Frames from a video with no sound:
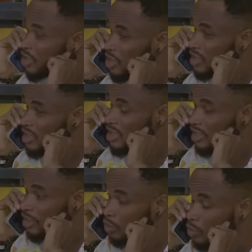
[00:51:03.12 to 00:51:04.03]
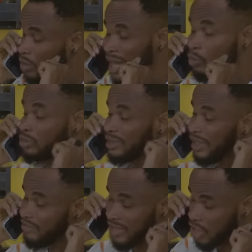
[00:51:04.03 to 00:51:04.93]
tell you anything again. No. I will
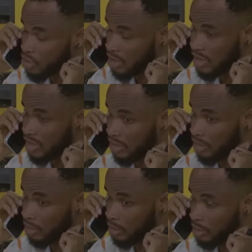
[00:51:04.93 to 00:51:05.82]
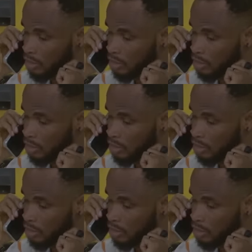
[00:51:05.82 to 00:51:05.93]
never tell you anything again.